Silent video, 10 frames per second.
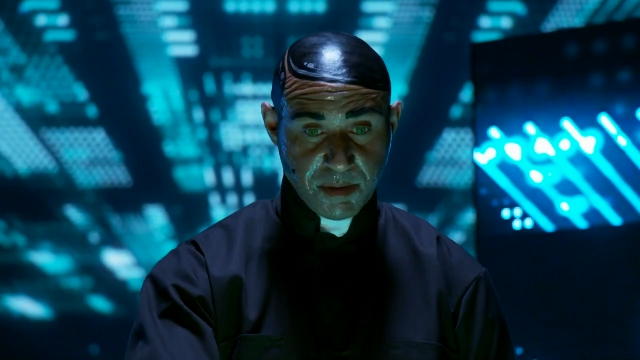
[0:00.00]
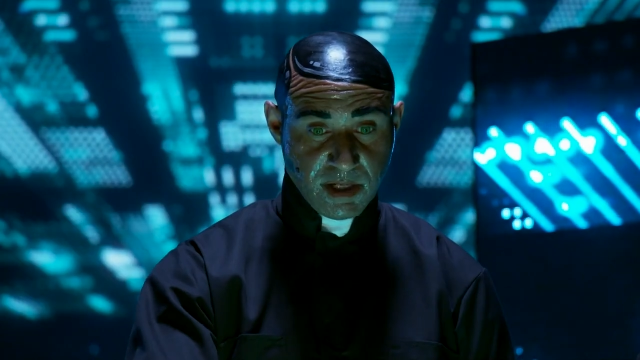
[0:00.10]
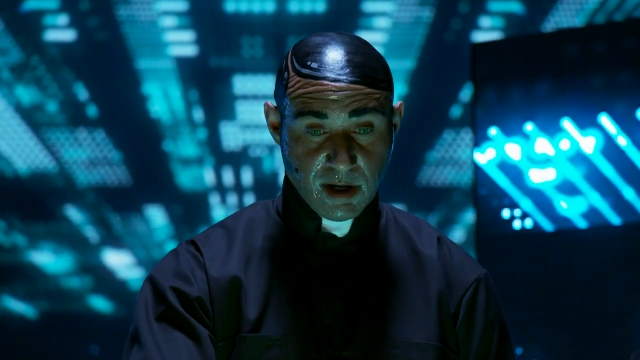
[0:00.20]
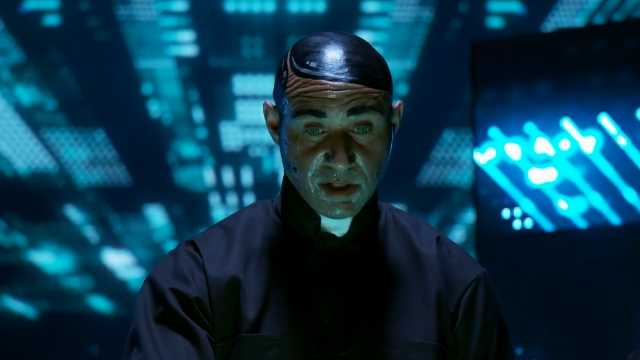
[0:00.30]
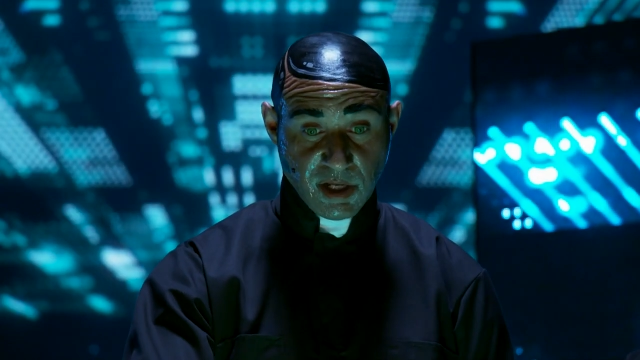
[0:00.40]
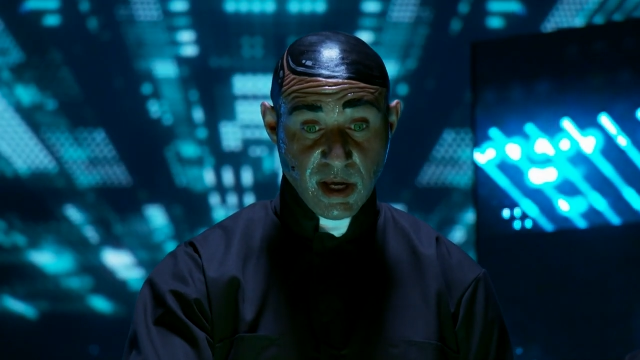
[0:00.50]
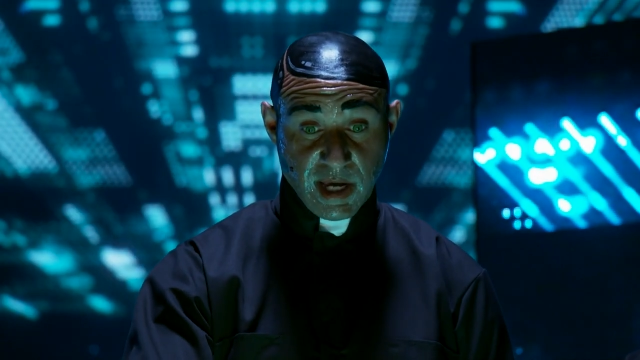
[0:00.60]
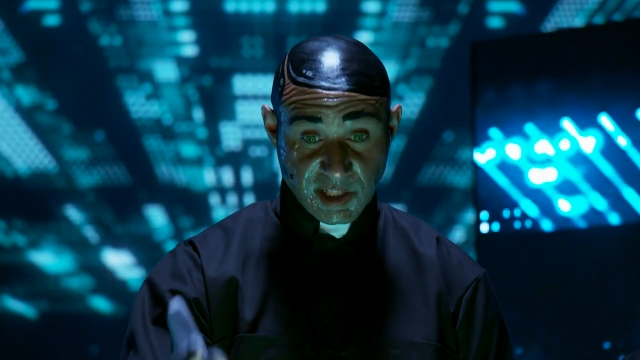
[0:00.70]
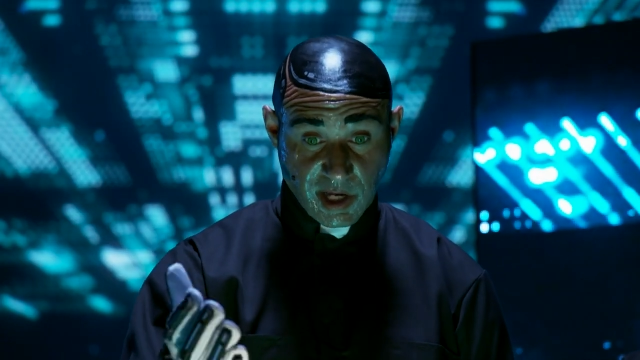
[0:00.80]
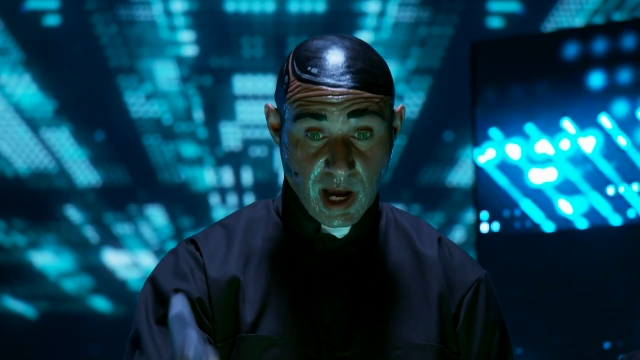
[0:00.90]
because
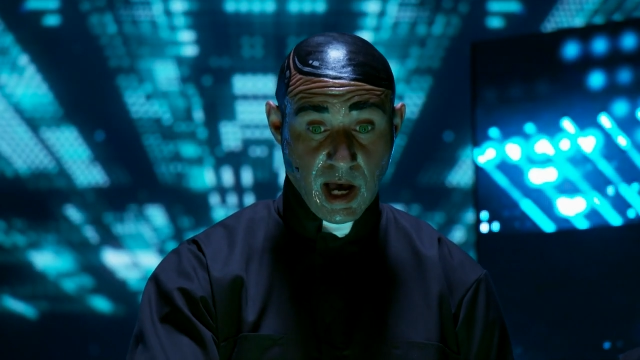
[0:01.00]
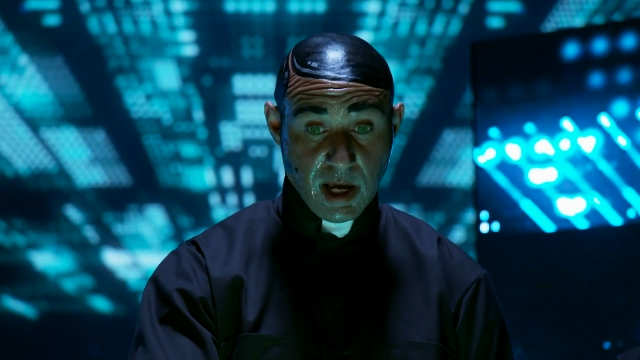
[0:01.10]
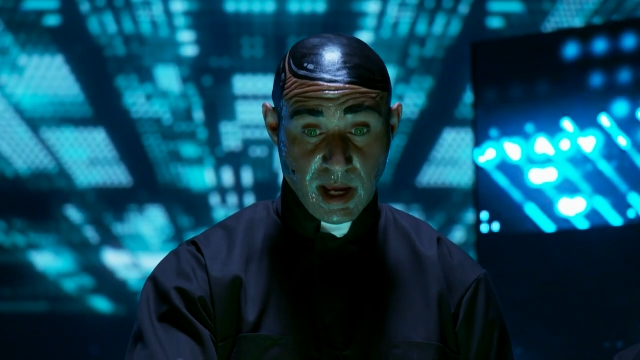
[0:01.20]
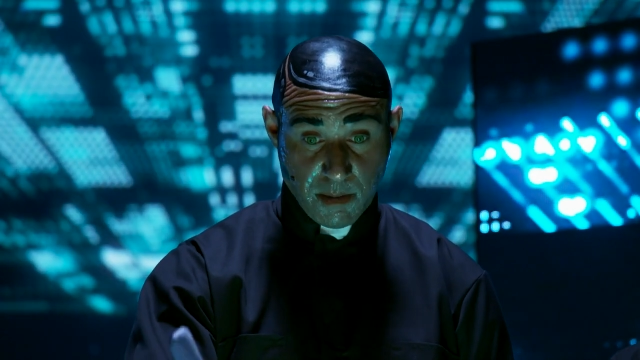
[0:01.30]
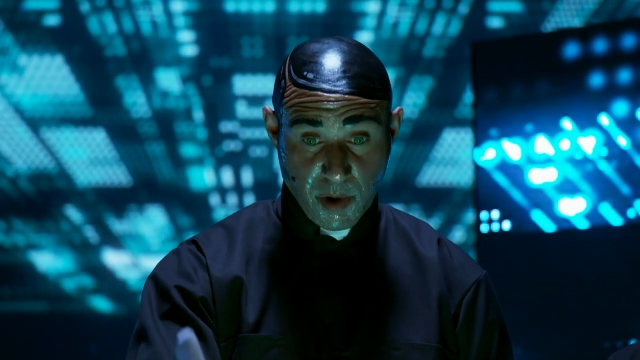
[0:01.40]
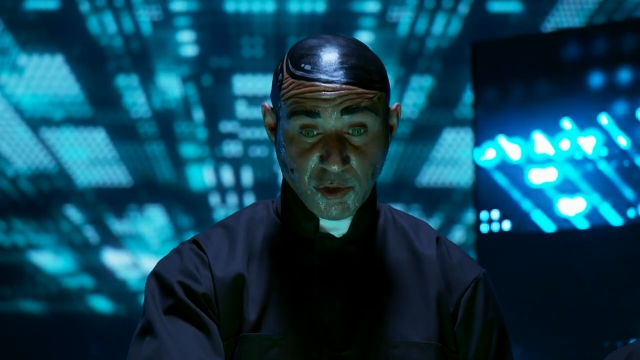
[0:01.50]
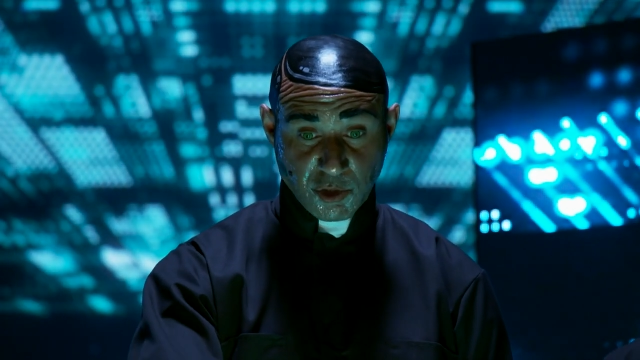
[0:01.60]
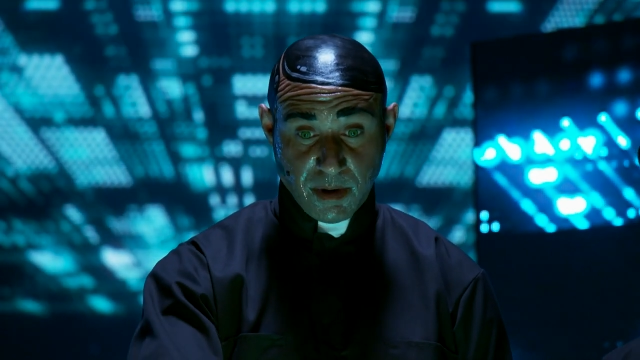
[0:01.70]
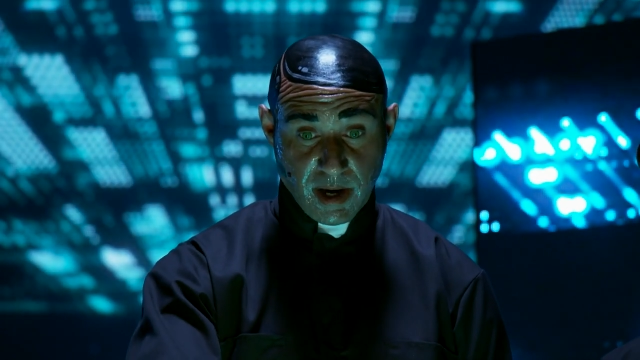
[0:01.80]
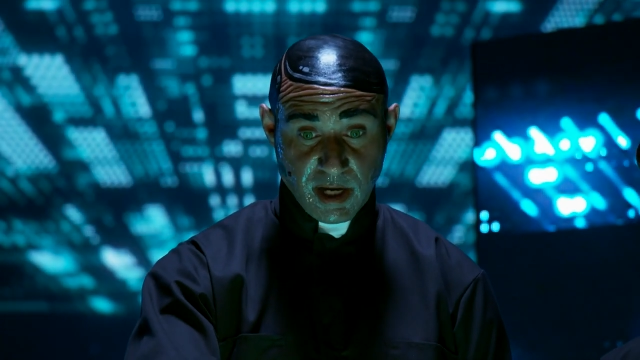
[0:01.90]
it's on a
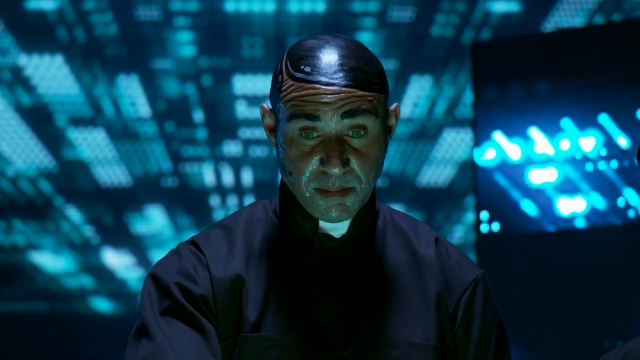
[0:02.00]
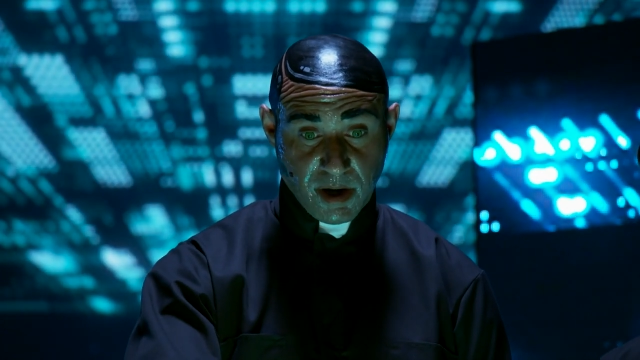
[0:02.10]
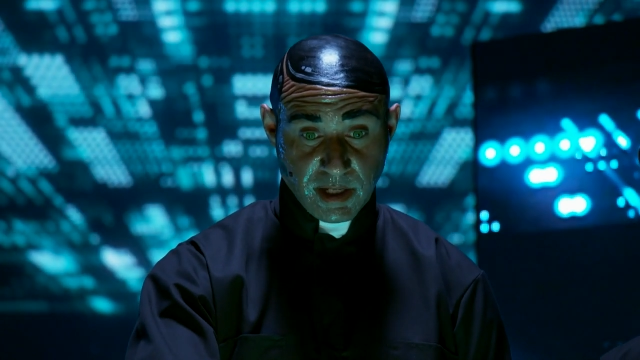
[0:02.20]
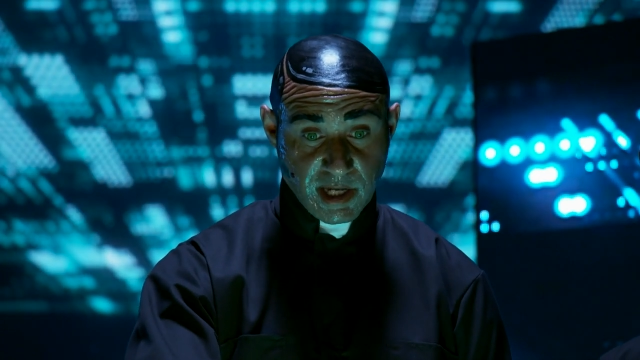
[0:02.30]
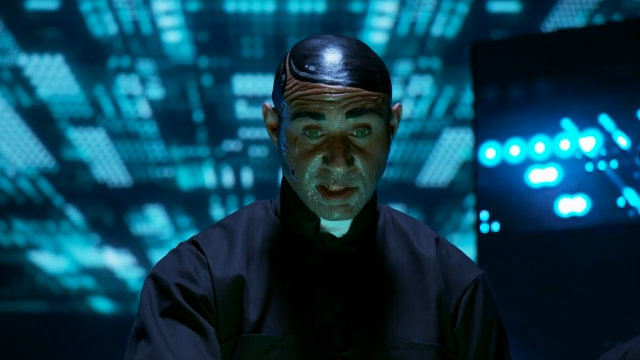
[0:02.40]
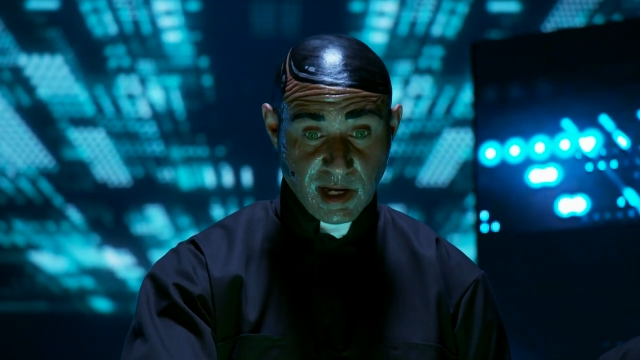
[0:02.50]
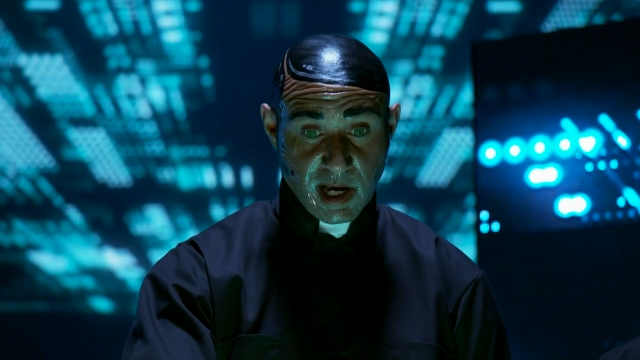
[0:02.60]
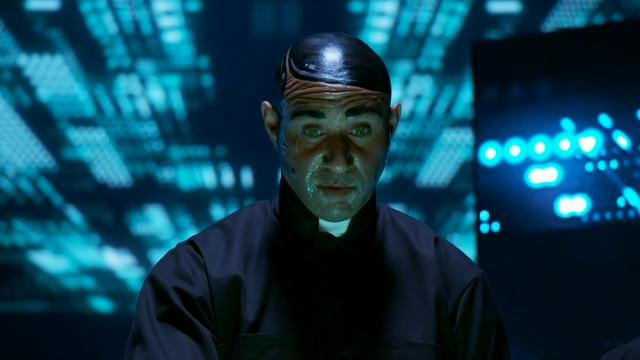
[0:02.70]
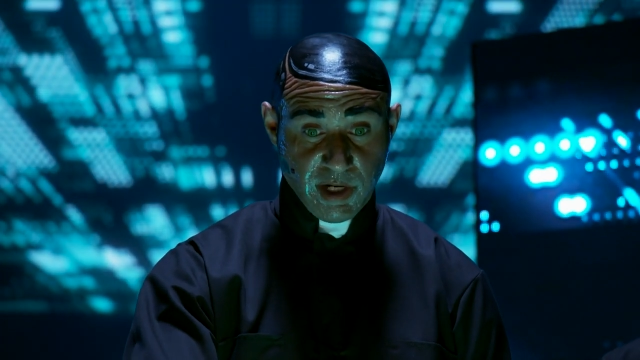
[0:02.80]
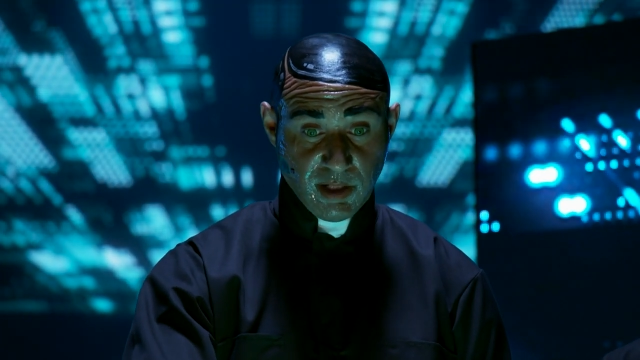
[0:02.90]
motorbike, but it's not
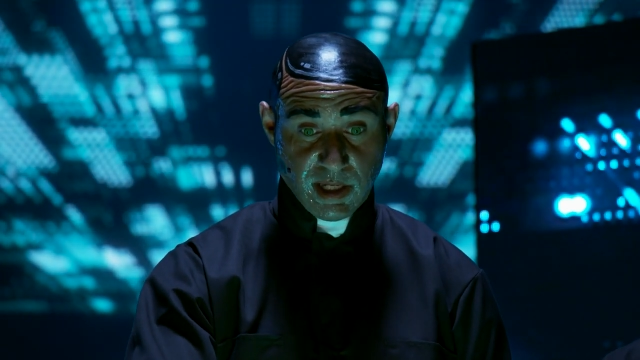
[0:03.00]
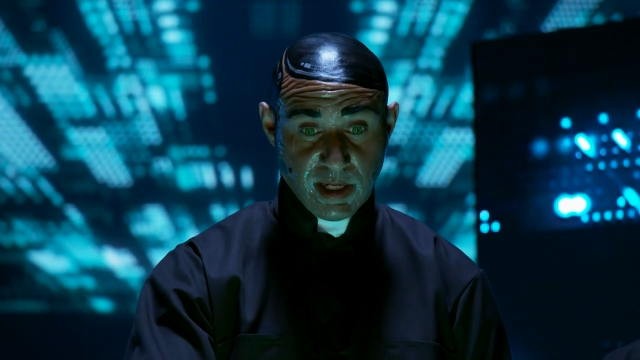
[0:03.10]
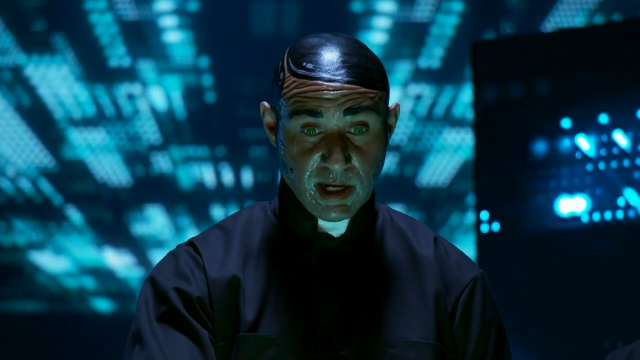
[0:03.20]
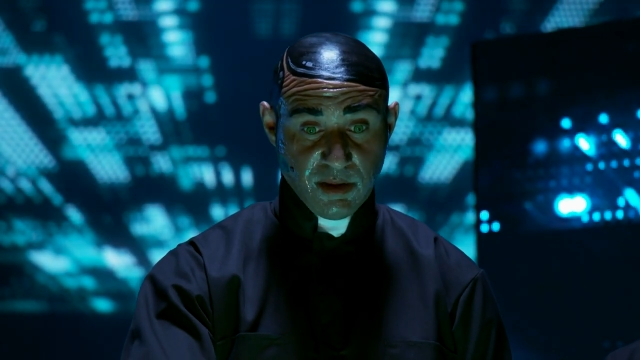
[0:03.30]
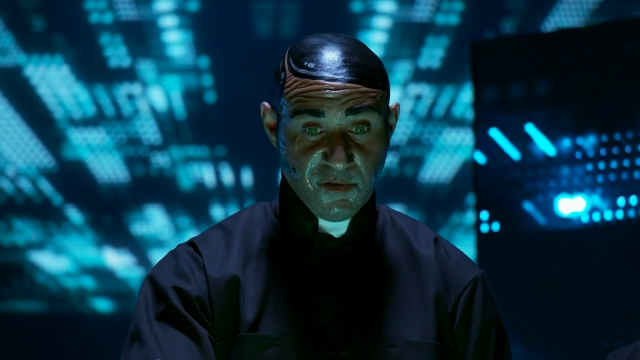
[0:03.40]
really in the